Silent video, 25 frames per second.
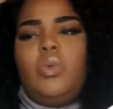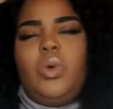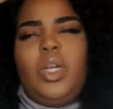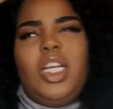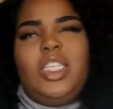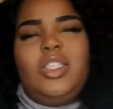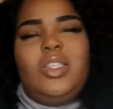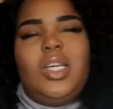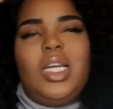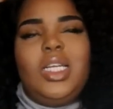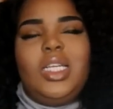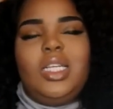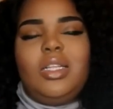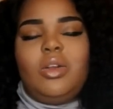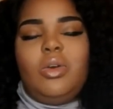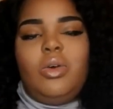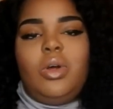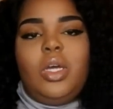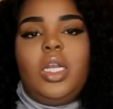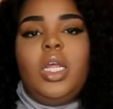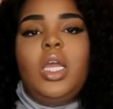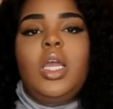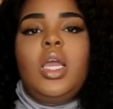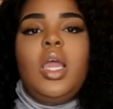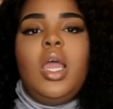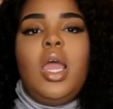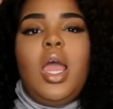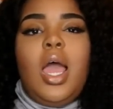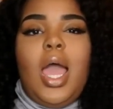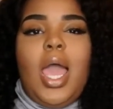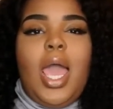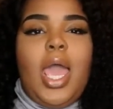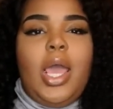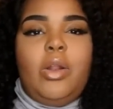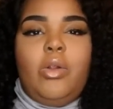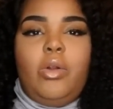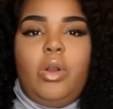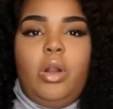When I tried it on, I
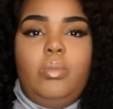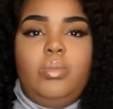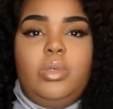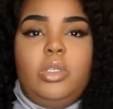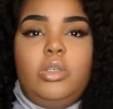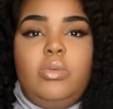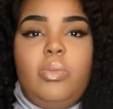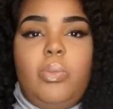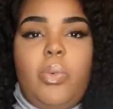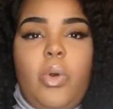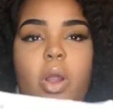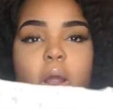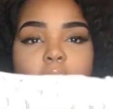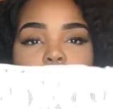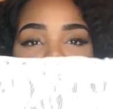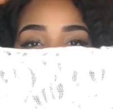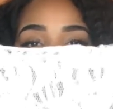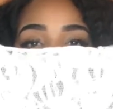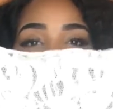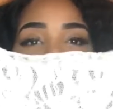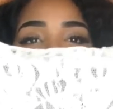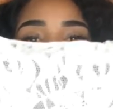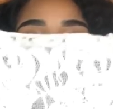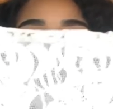had on a blue bra.